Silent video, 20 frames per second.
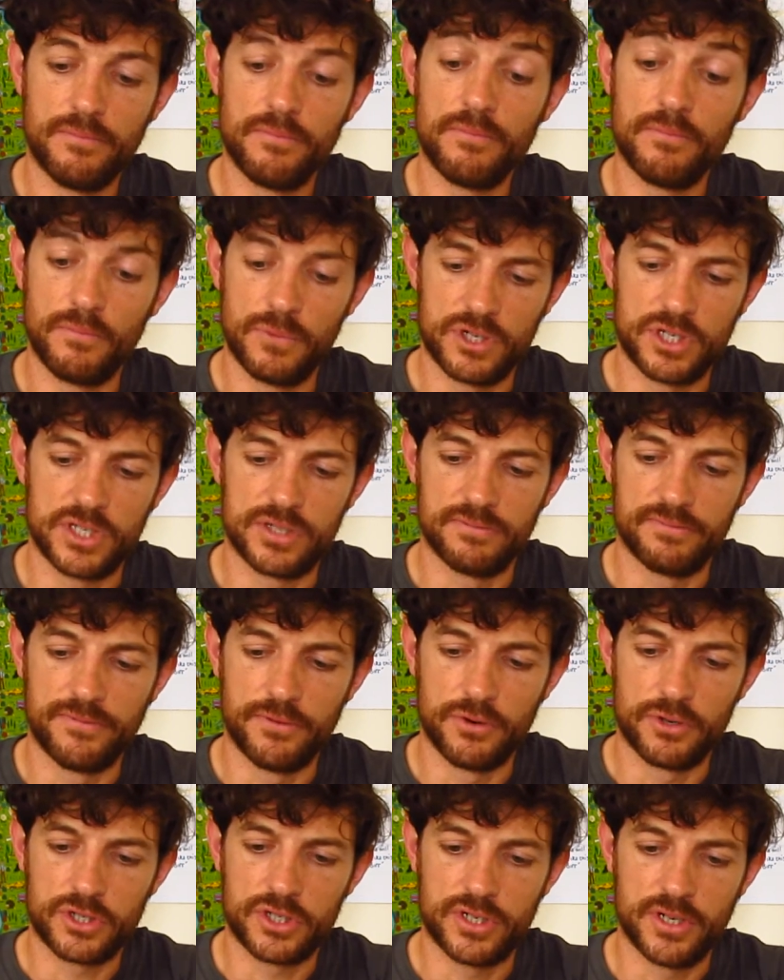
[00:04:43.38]
Which is
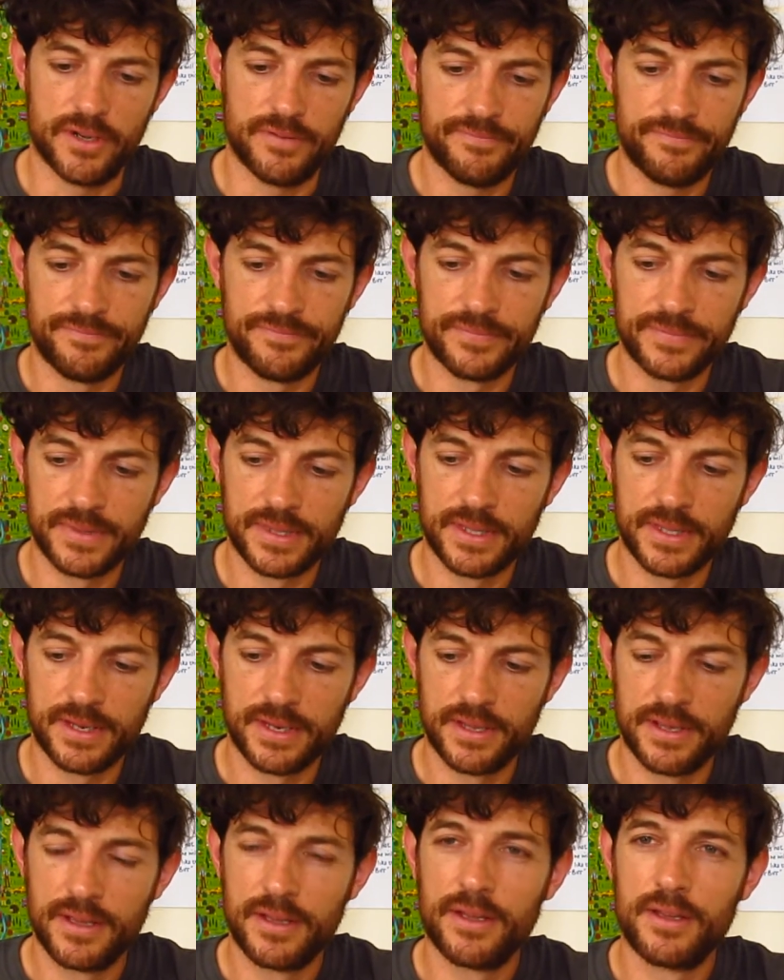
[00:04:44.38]
unfortunate,
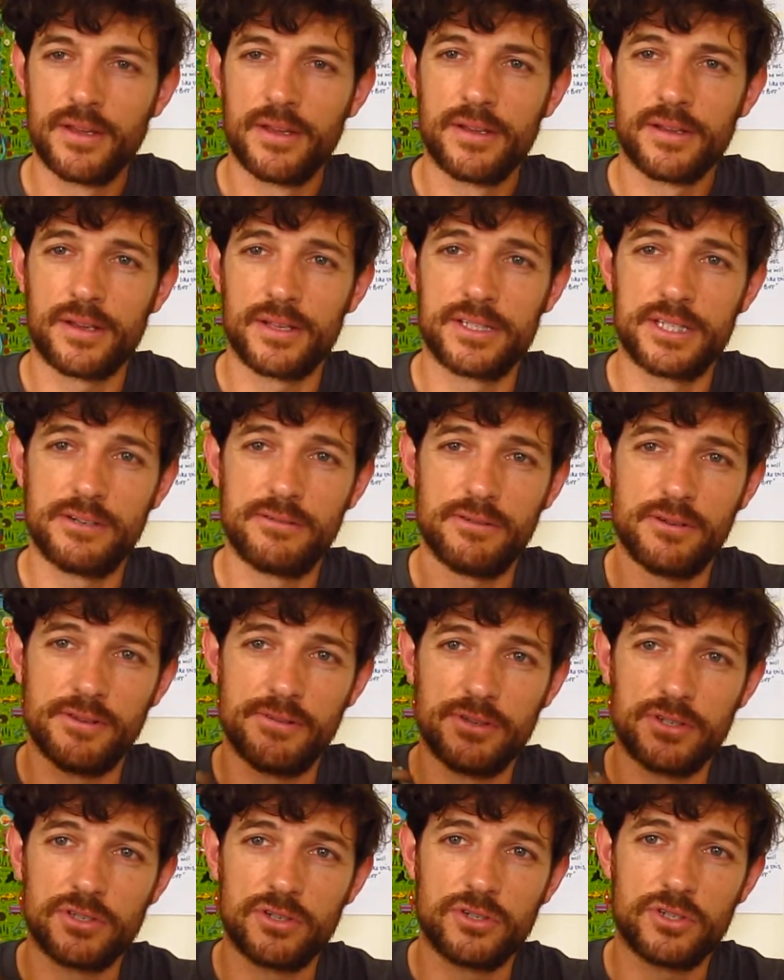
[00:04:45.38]
considering they're
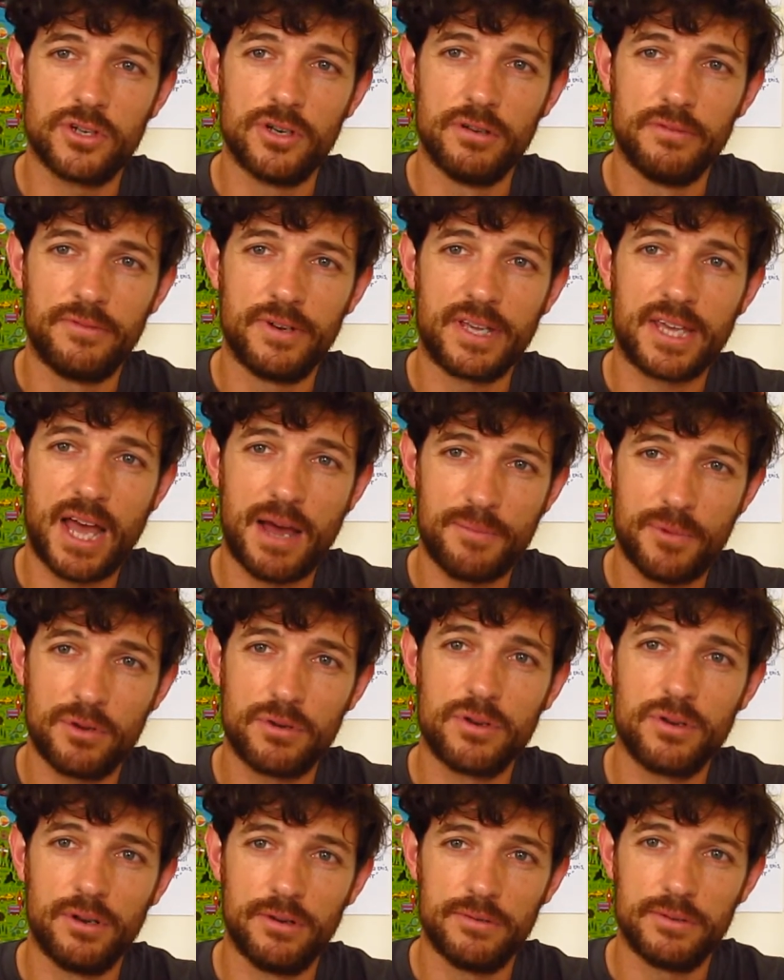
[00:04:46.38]
in such a lovely camo
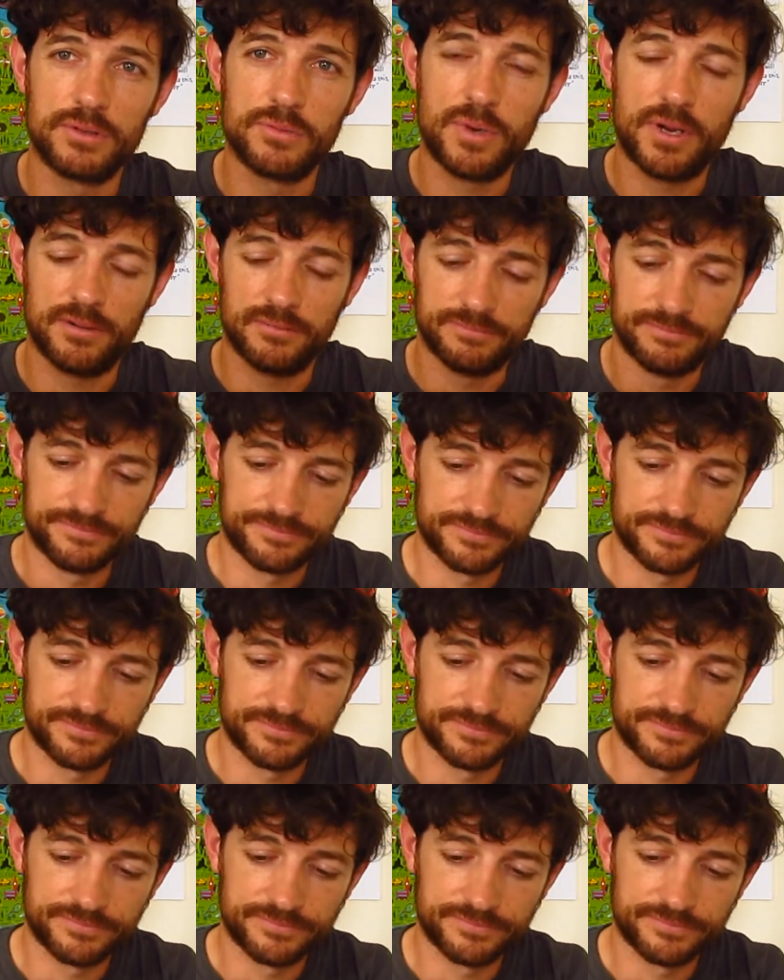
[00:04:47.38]
colour as well.